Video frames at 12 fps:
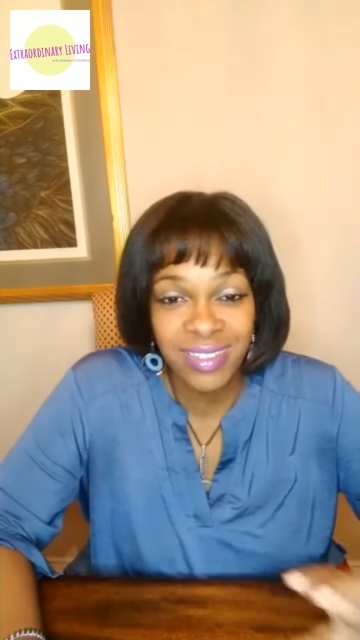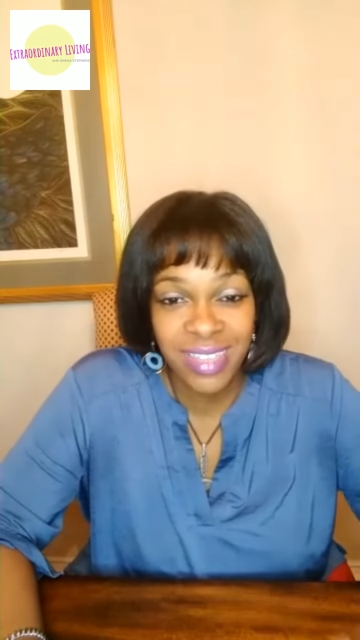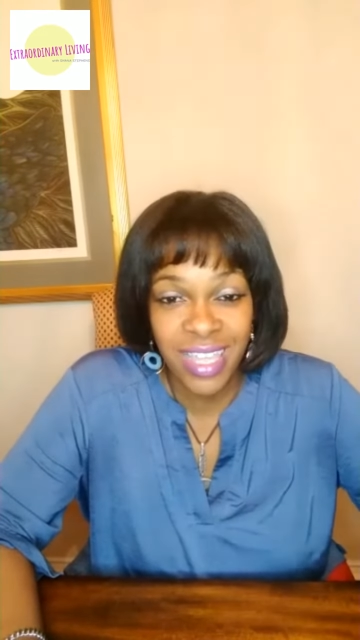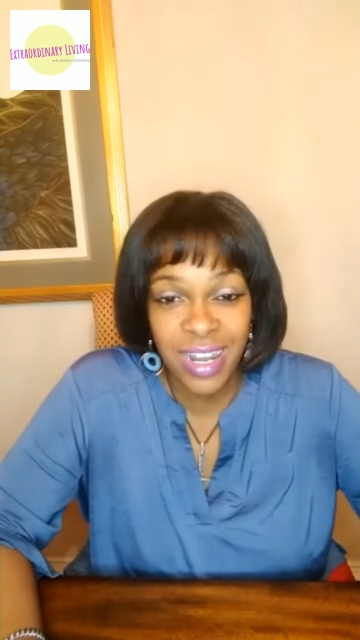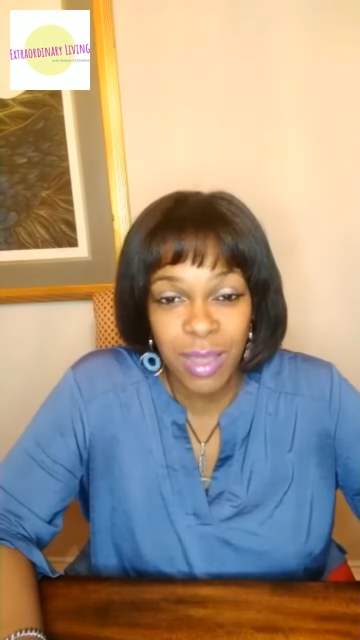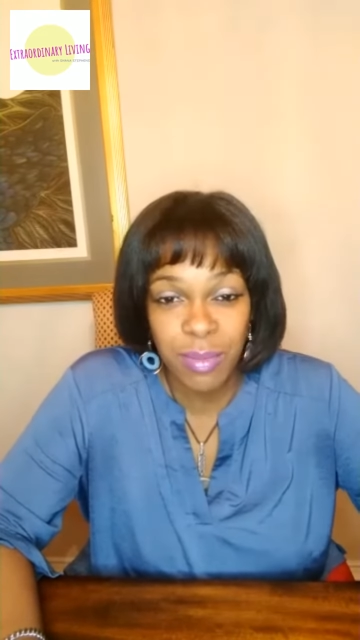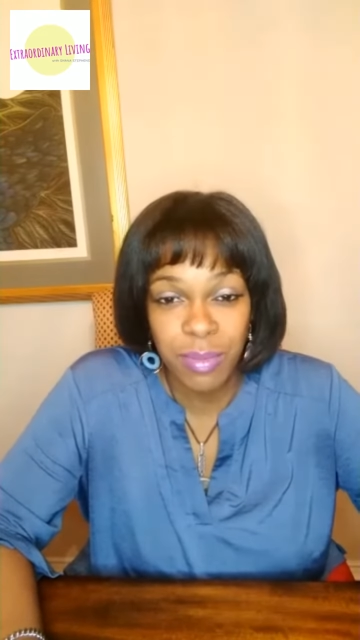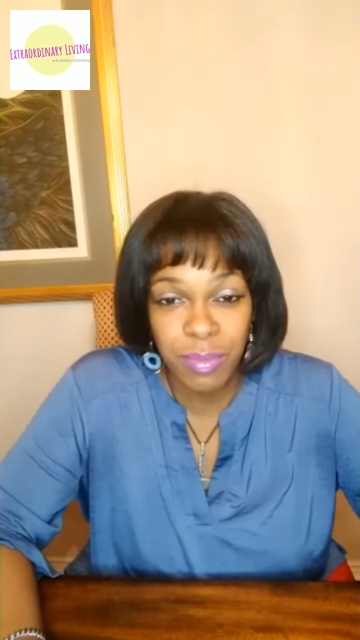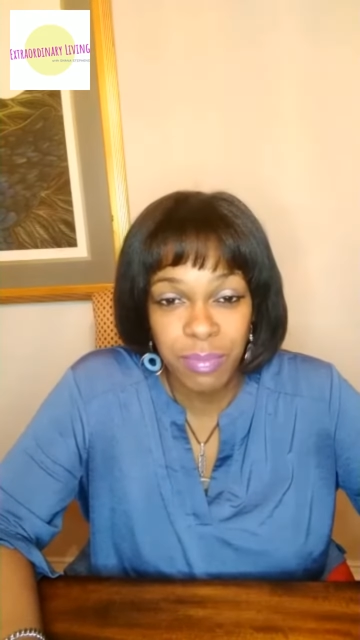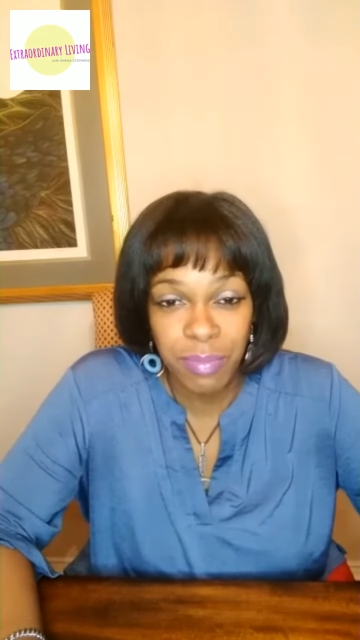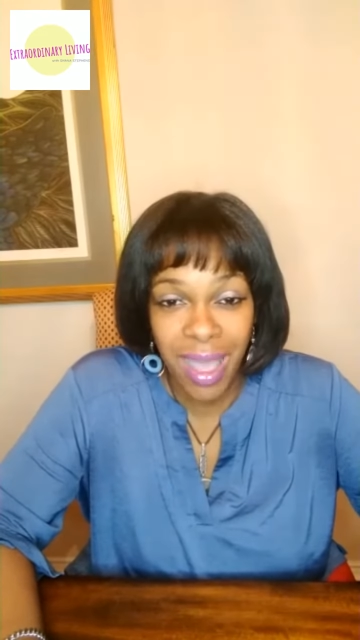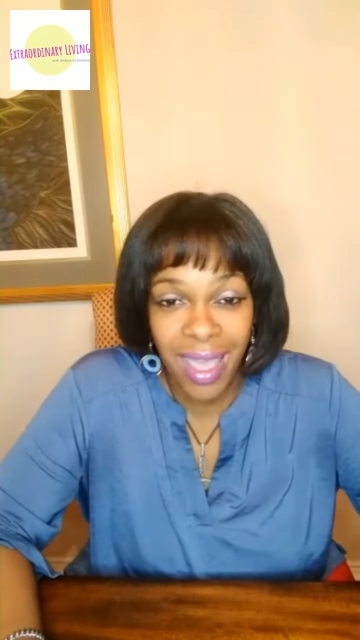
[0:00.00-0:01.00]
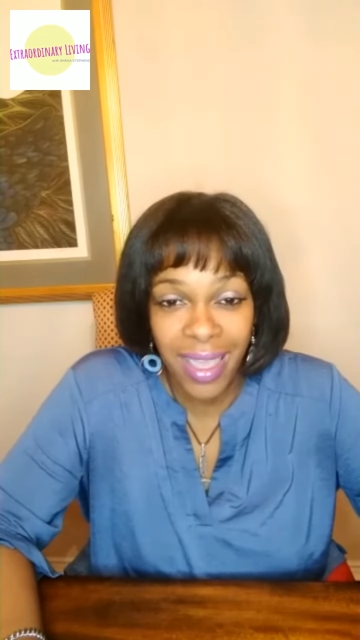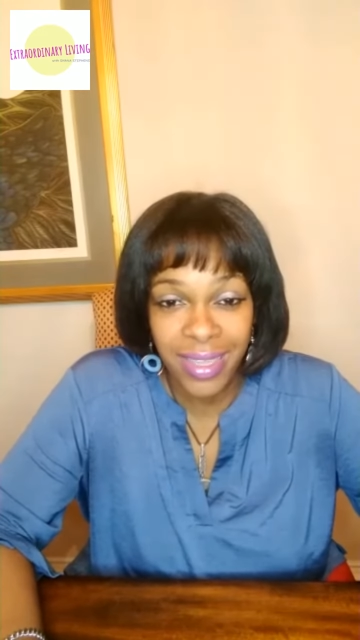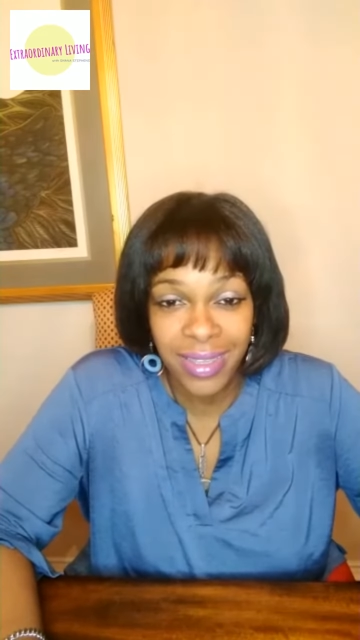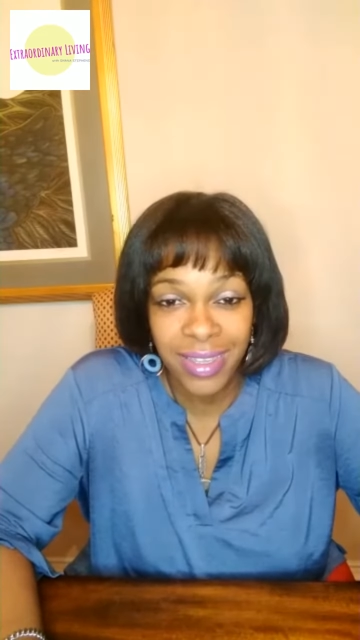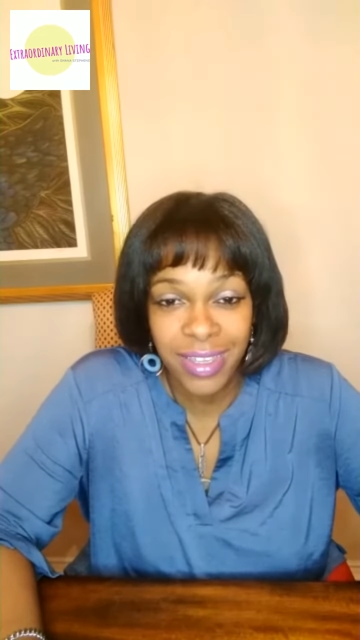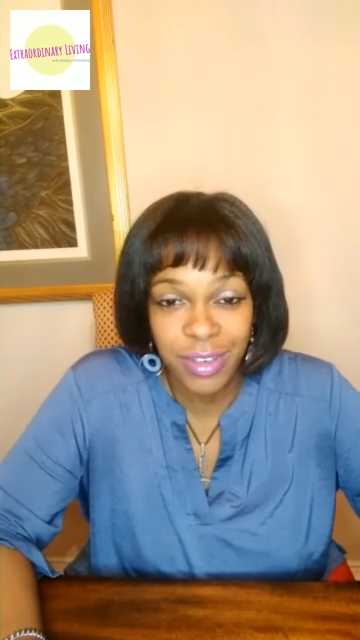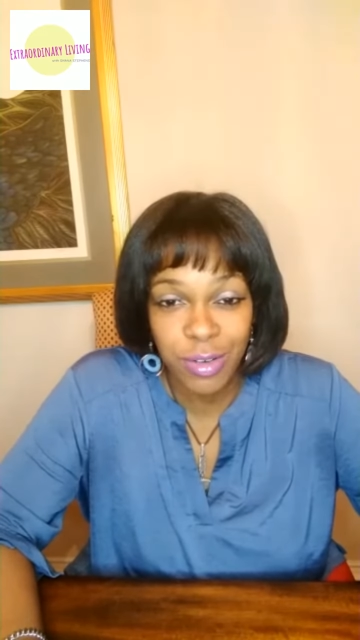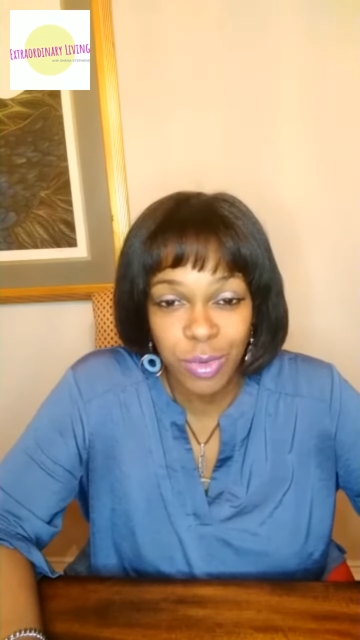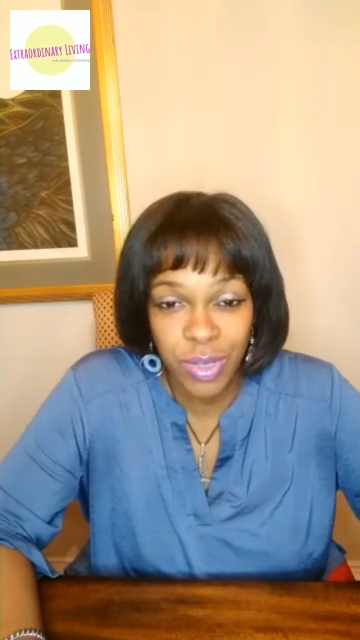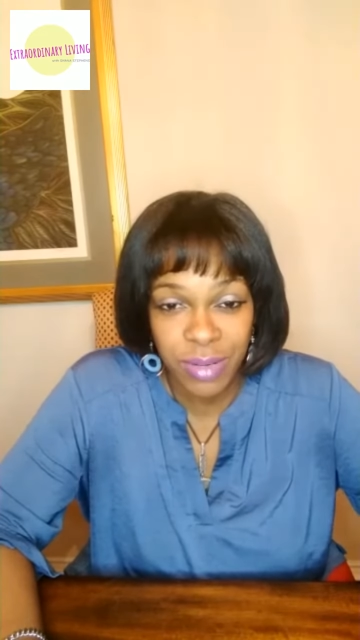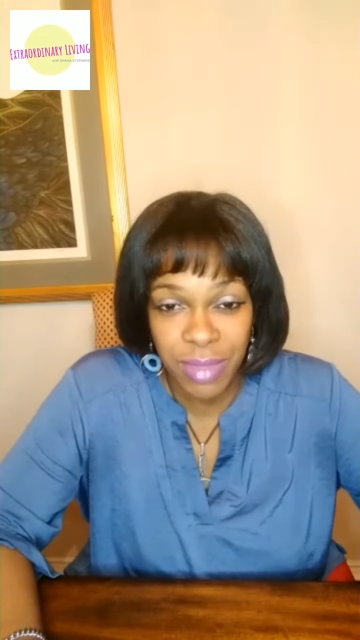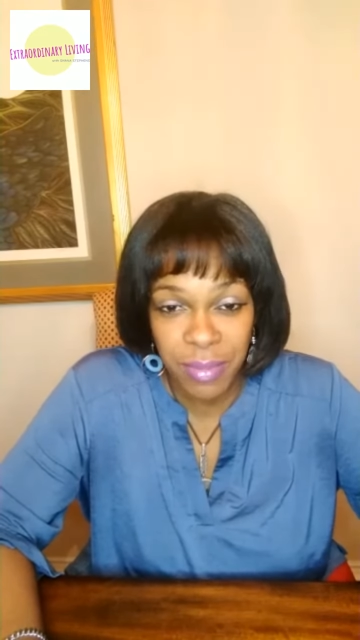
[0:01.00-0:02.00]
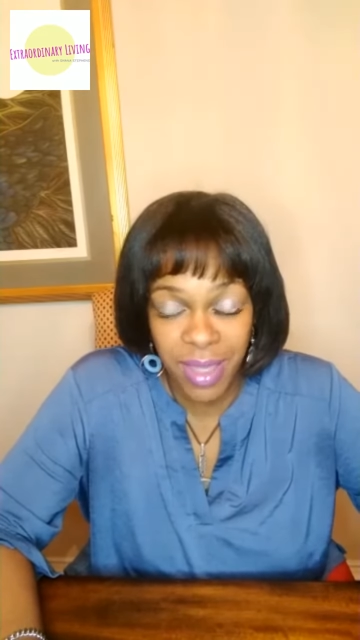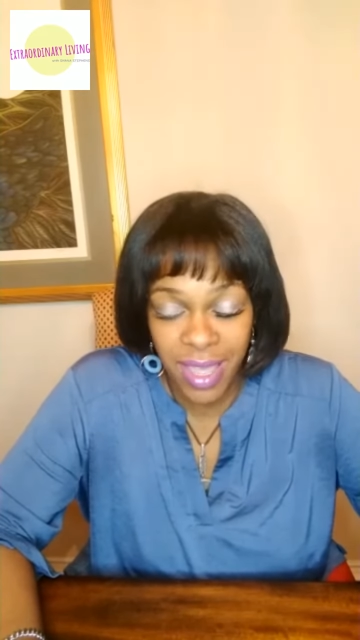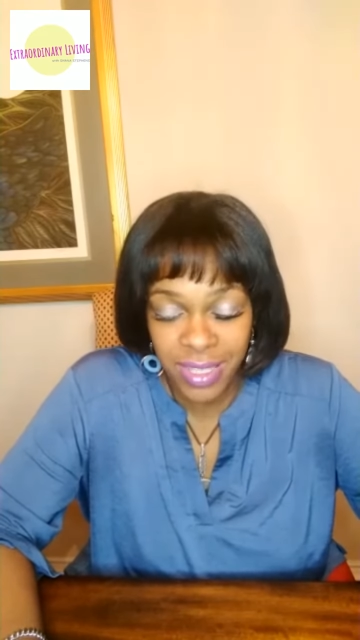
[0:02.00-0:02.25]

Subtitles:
that I'm buying here? What am I buying